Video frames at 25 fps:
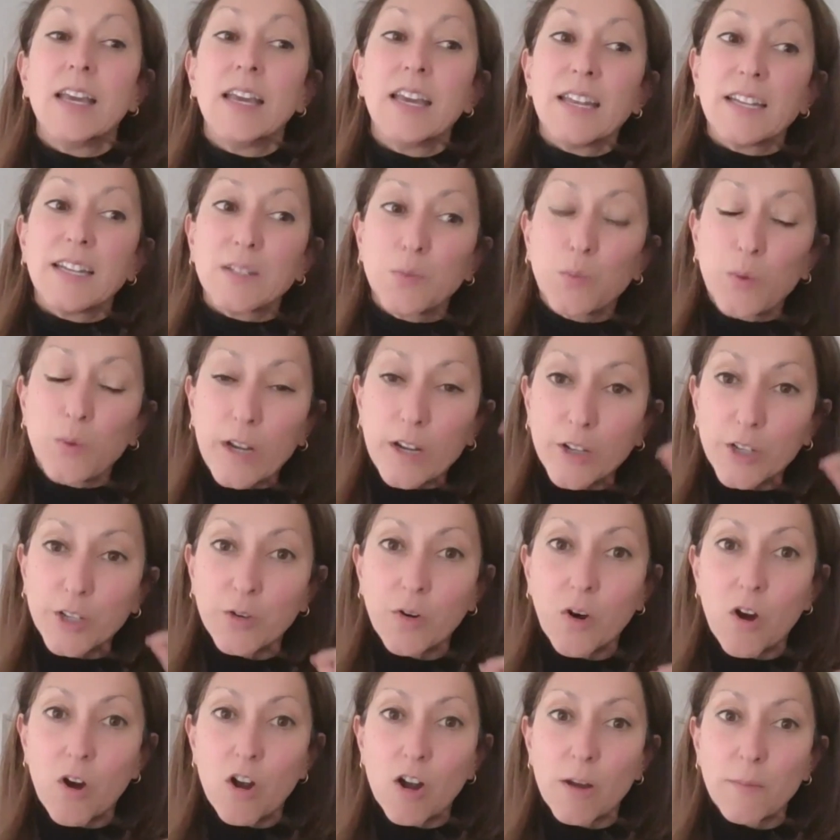It is where
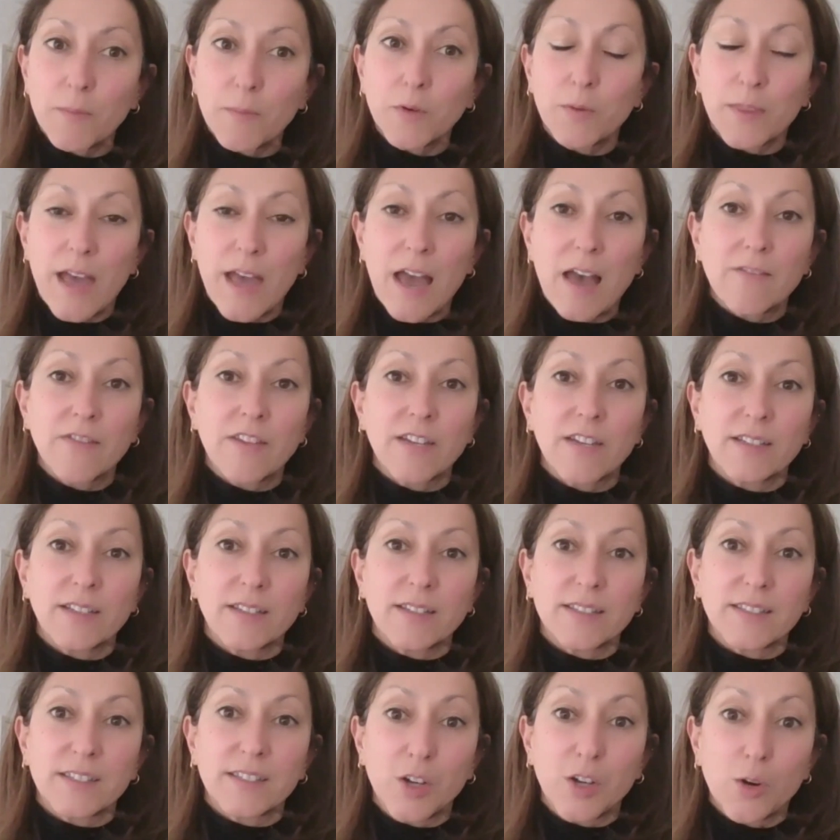you're armed with
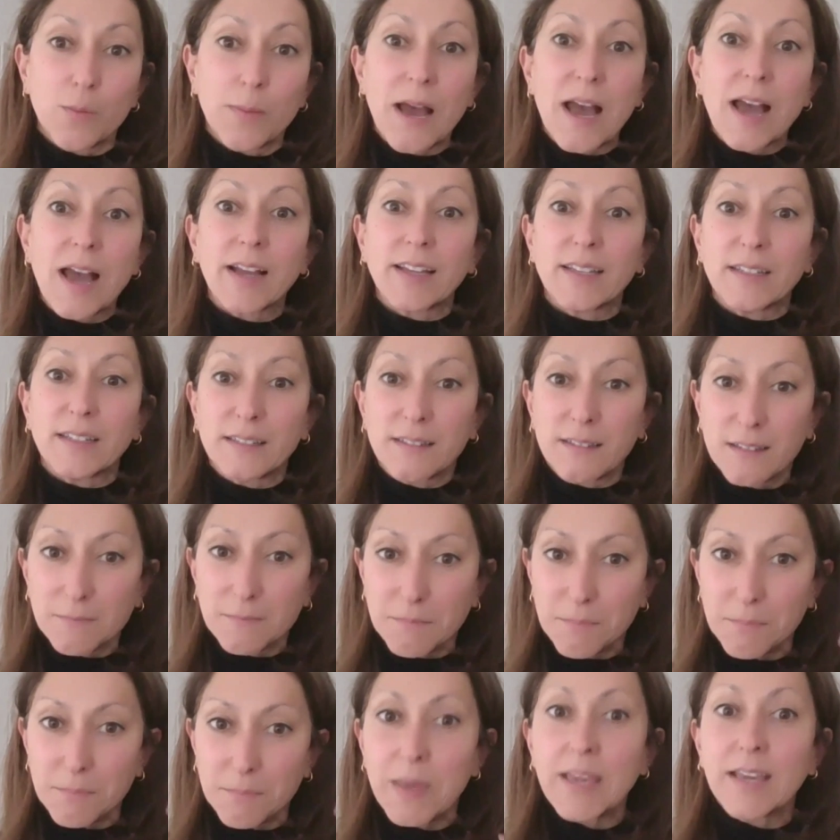evidence to go back and
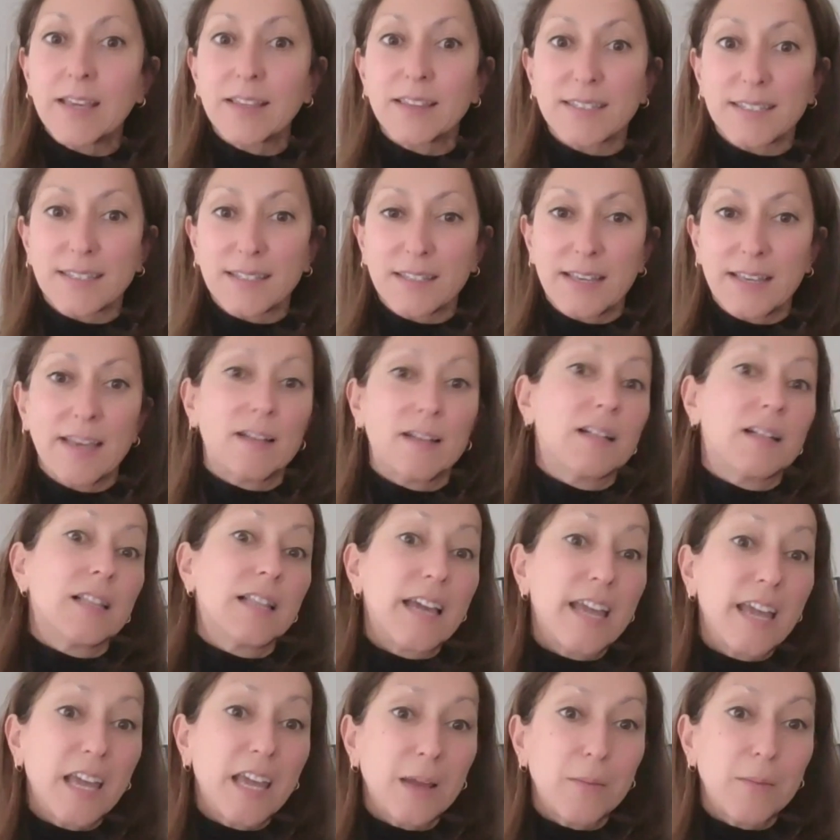make this
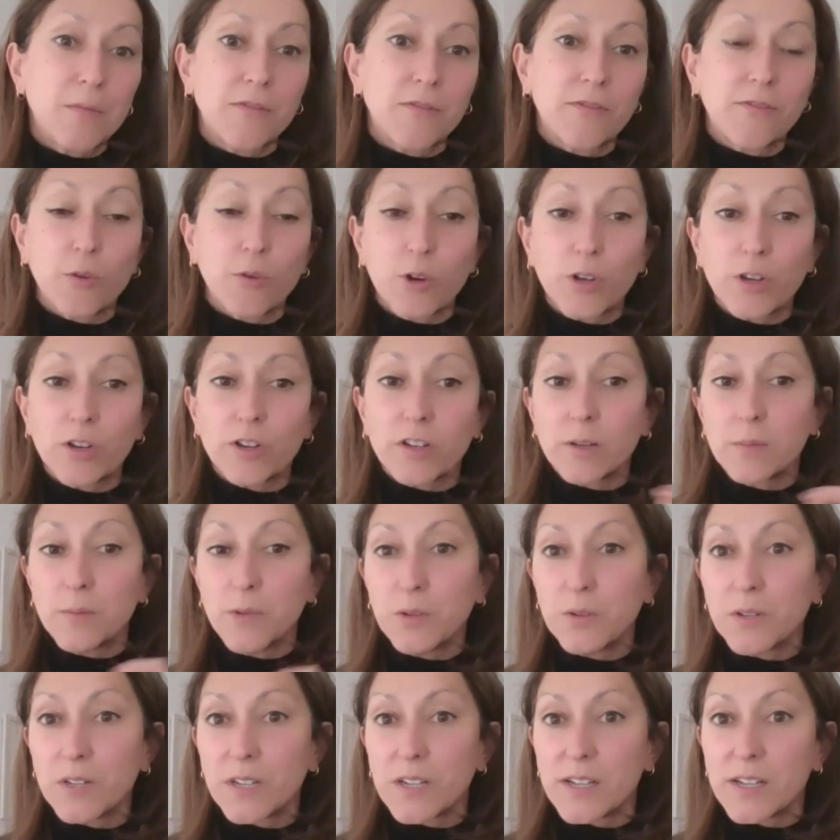claim for your
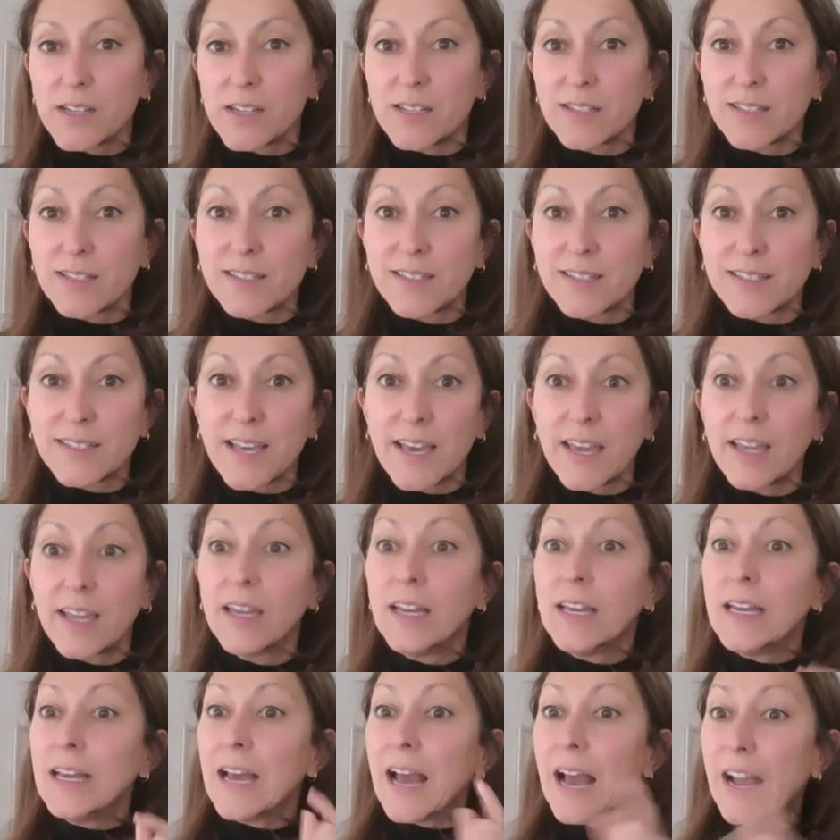communities to say,
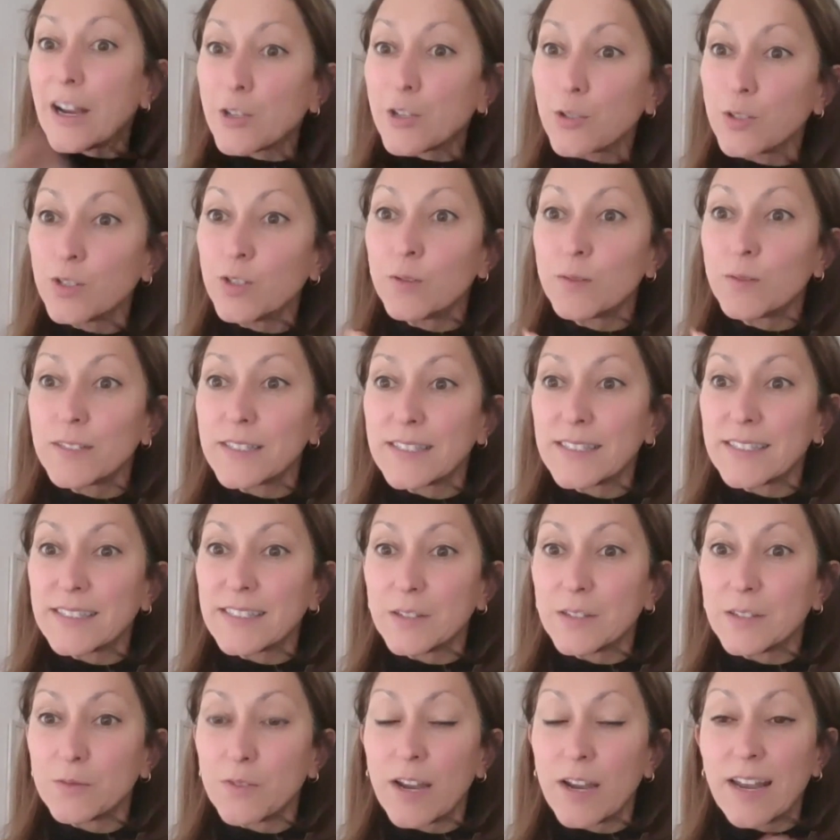actually, no, this
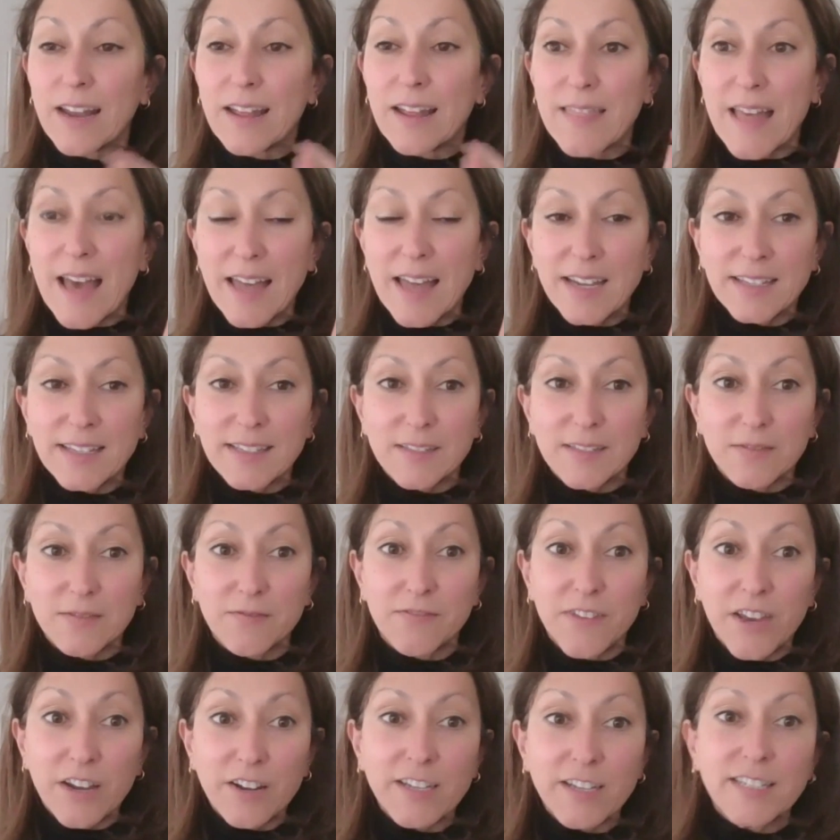isn't right. And that is
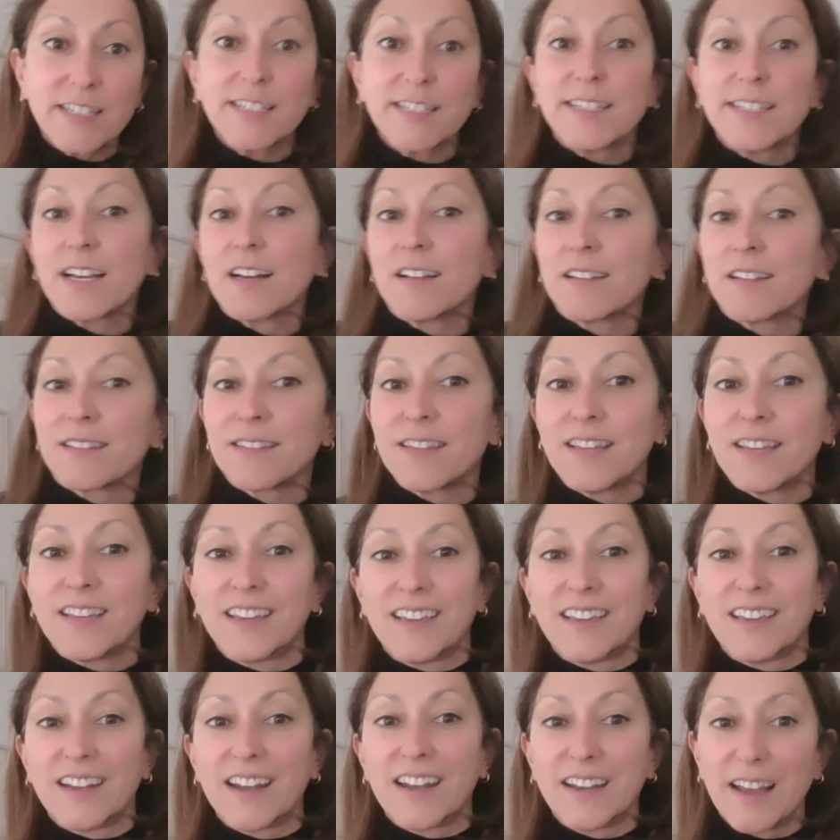very detailed
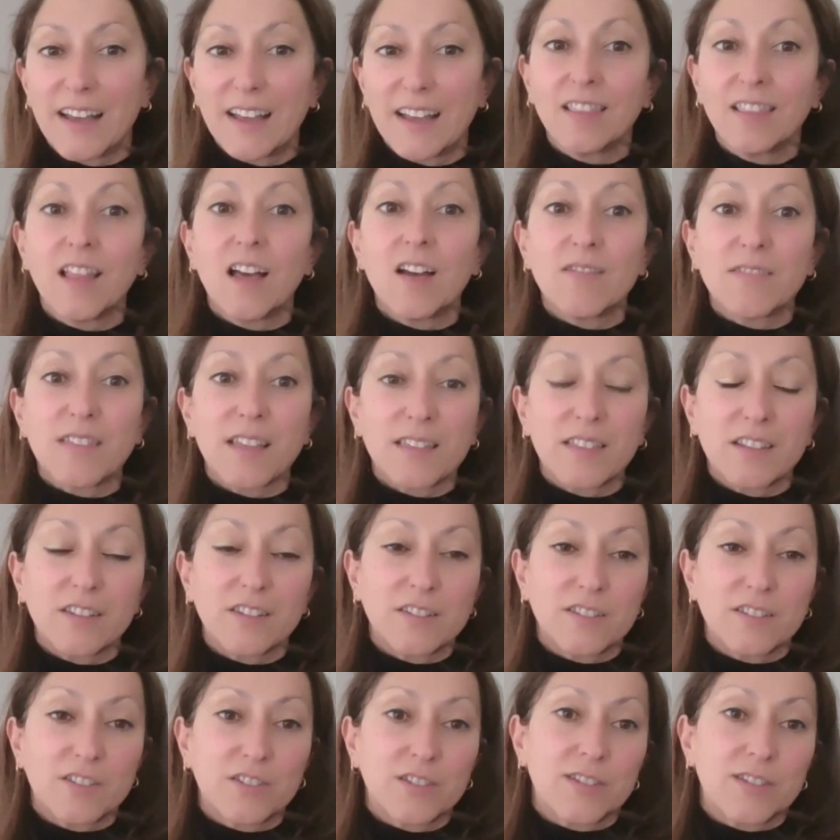thinking. And I love that
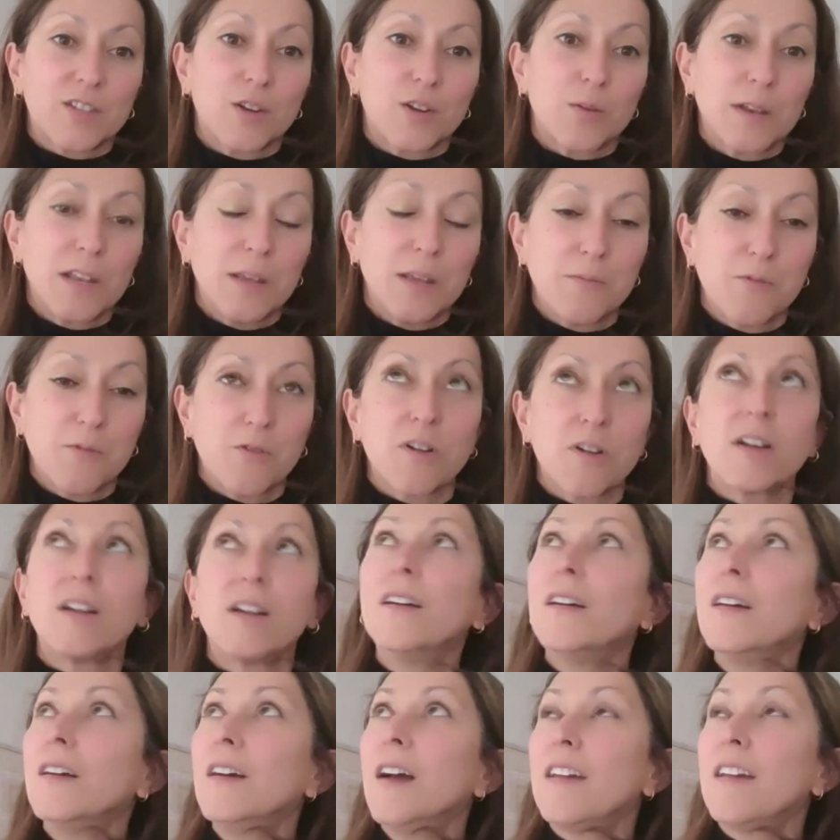there is just so many more,
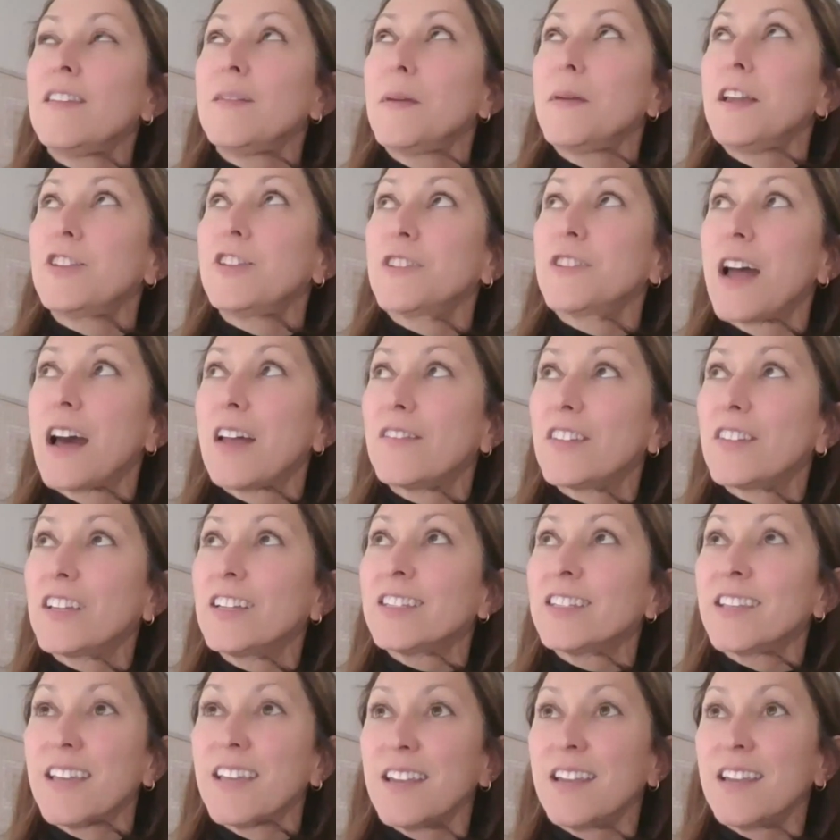patient
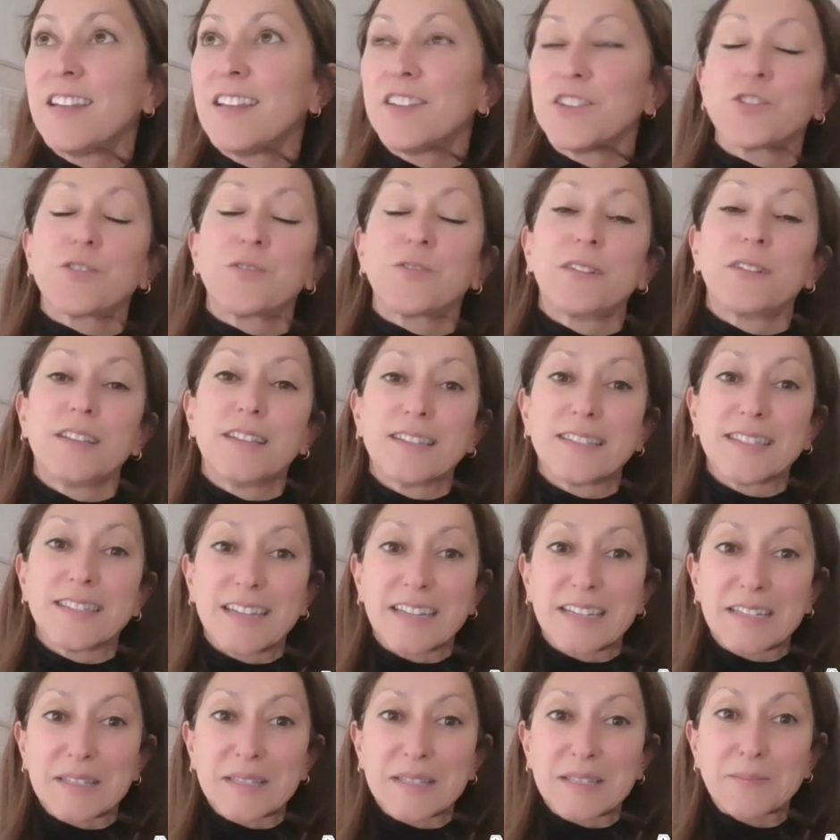advocates in industry these
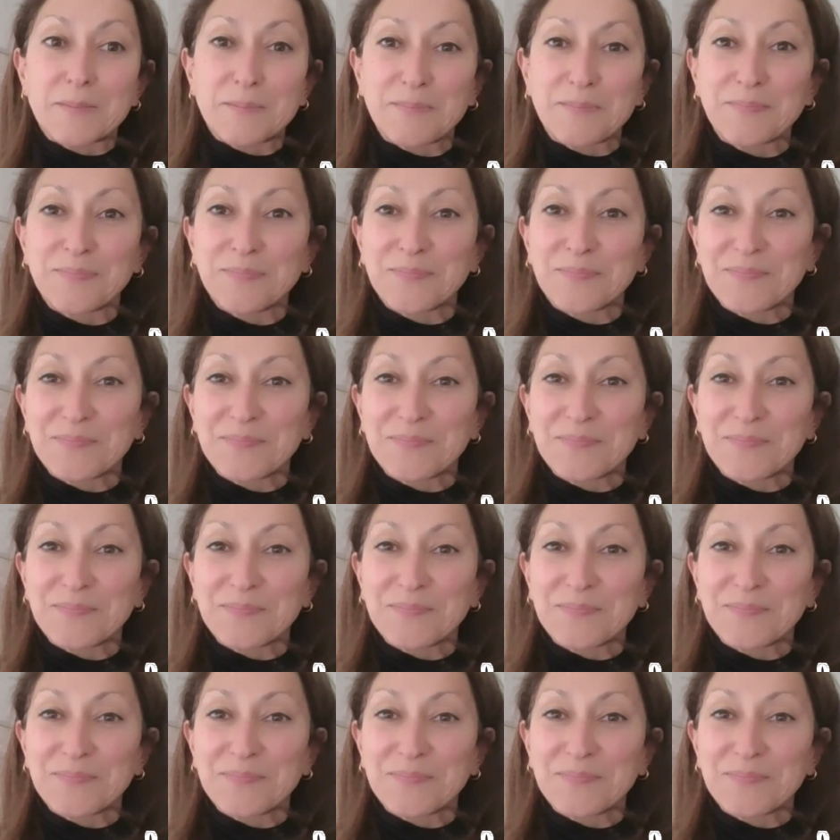days.